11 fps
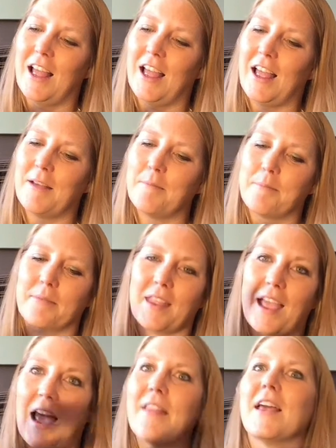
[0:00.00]

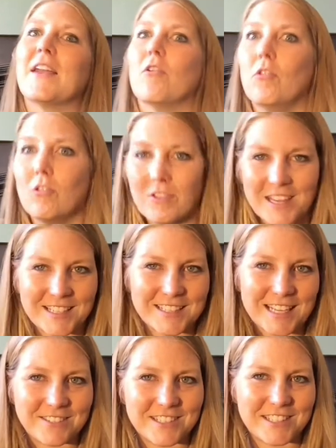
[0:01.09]
and then all the
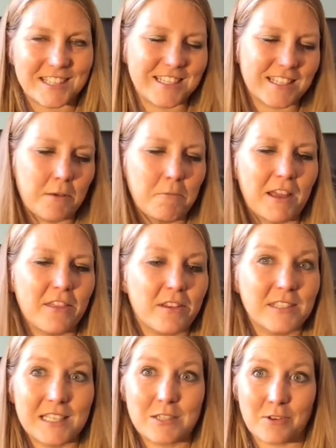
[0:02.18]
accessories that it's come with,
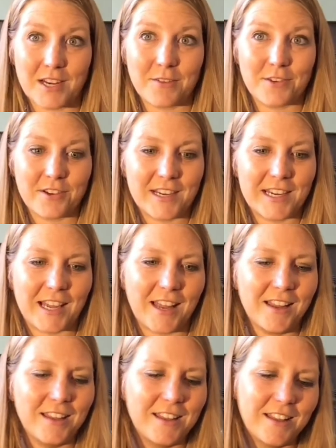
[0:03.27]
because there's quite a few here,
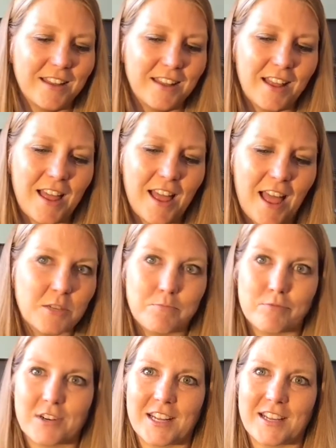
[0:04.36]
which is
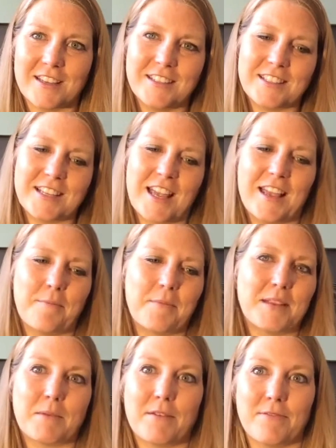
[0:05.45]
brilliant.
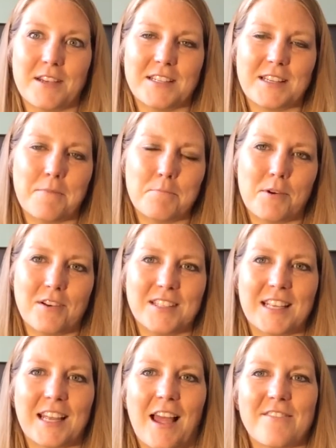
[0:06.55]
It's my first
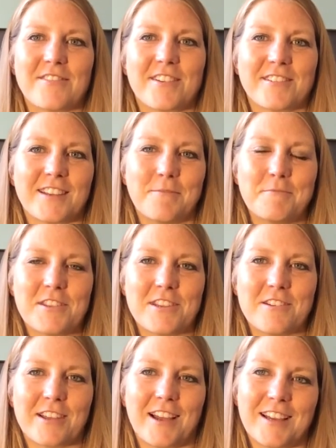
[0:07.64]
unboxing I've done with
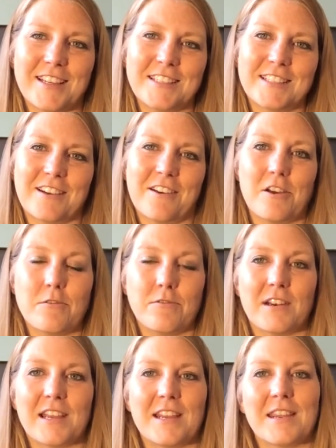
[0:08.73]
you guys, so
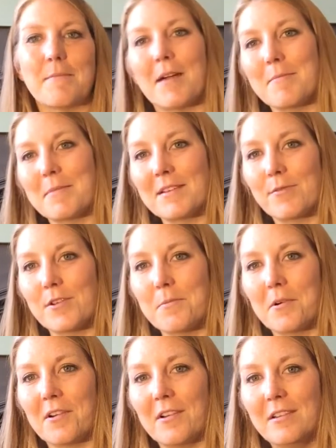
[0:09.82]
hopefully there might be a few
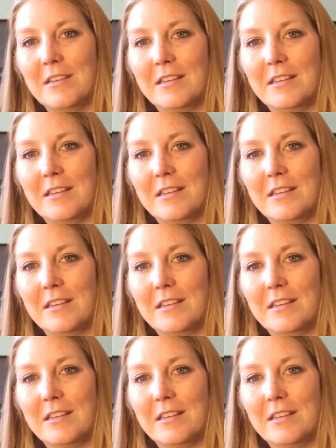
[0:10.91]
more